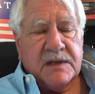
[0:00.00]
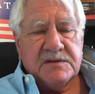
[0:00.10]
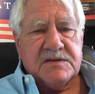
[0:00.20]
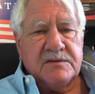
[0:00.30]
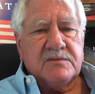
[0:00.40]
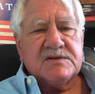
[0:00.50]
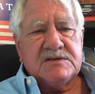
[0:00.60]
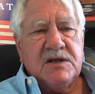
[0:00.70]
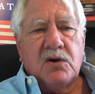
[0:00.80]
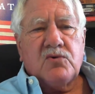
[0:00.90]
So there was
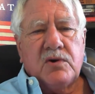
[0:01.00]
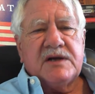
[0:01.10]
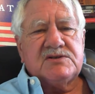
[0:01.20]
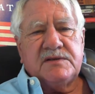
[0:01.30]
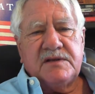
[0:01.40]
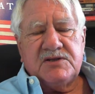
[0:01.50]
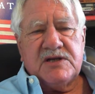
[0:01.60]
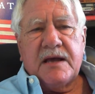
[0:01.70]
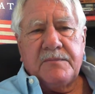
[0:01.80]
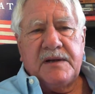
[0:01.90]
no question the
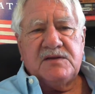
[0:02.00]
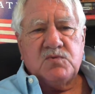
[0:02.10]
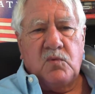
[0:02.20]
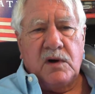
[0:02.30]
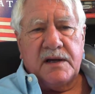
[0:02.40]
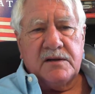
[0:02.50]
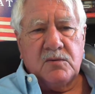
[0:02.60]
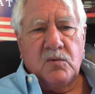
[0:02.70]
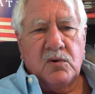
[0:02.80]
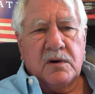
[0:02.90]
Japanese wanted a
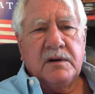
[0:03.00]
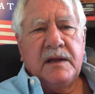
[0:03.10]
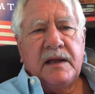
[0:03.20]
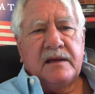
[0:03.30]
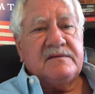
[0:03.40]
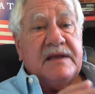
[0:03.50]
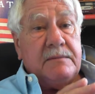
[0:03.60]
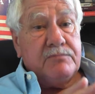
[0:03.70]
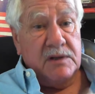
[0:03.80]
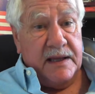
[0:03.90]
war and they
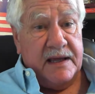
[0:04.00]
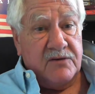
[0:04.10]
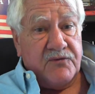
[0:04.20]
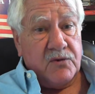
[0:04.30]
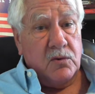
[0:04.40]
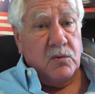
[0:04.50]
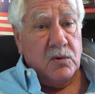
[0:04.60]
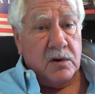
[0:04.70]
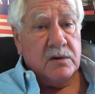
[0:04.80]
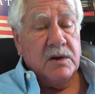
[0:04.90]
planned for a
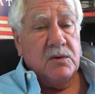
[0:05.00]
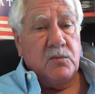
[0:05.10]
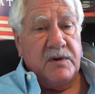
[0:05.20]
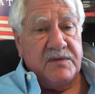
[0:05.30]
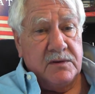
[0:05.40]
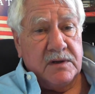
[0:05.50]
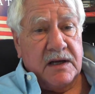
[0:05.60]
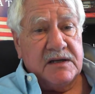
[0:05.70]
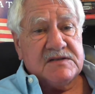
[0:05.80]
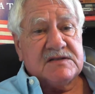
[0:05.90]
war with the
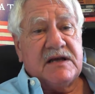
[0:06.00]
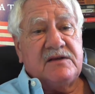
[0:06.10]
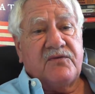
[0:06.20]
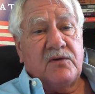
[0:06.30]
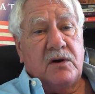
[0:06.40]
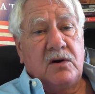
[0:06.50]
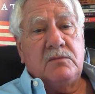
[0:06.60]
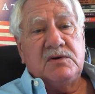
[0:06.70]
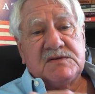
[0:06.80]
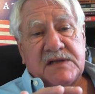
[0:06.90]
United States for
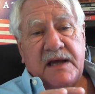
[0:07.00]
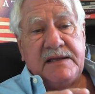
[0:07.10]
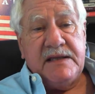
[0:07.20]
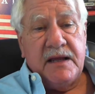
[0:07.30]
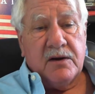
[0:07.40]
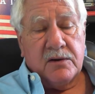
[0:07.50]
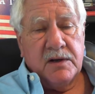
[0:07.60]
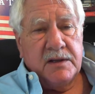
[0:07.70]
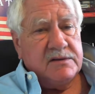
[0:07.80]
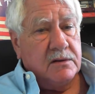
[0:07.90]
almost a year.
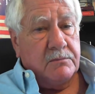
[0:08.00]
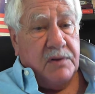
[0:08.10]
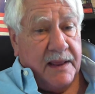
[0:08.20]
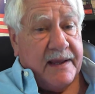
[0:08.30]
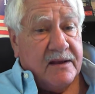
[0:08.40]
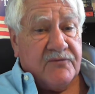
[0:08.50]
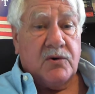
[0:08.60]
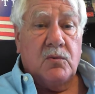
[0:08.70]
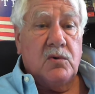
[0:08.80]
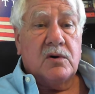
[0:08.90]
You don't plan for
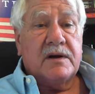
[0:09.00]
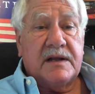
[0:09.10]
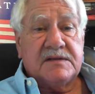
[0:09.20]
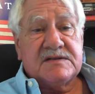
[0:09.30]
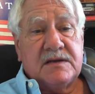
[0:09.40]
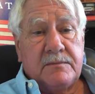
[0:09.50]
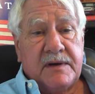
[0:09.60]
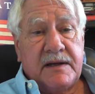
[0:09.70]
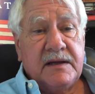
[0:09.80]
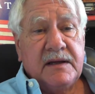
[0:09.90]
a war against
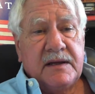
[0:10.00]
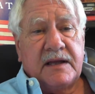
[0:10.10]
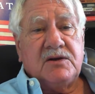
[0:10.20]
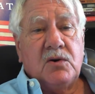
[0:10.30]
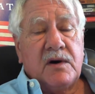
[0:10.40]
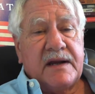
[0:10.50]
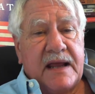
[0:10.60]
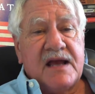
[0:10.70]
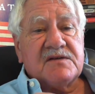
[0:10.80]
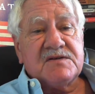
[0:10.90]
somebody and go on
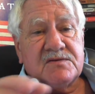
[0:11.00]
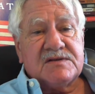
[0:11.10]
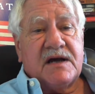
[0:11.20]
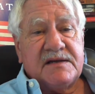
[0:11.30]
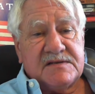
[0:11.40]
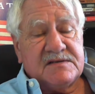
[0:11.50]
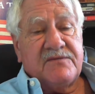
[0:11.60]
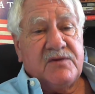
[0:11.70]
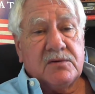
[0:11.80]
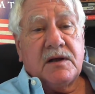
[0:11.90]
exercises
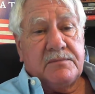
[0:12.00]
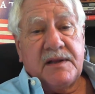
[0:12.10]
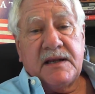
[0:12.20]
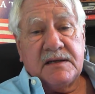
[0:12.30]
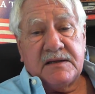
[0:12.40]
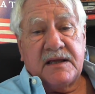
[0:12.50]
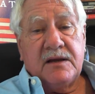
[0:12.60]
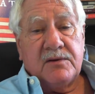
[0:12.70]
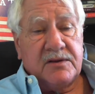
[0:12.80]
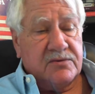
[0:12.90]
if you're not planning to
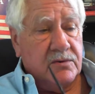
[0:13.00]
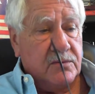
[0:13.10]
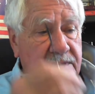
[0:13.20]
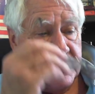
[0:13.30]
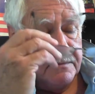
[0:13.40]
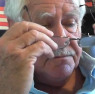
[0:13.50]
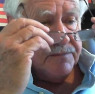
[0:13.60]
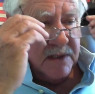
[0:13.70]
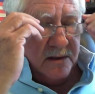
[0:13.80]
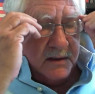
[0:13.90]
carry through with it.
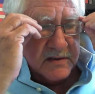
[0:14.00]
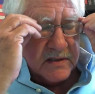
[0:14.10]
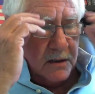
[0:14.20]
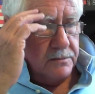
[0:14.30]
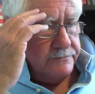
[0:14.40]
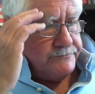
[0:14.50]
So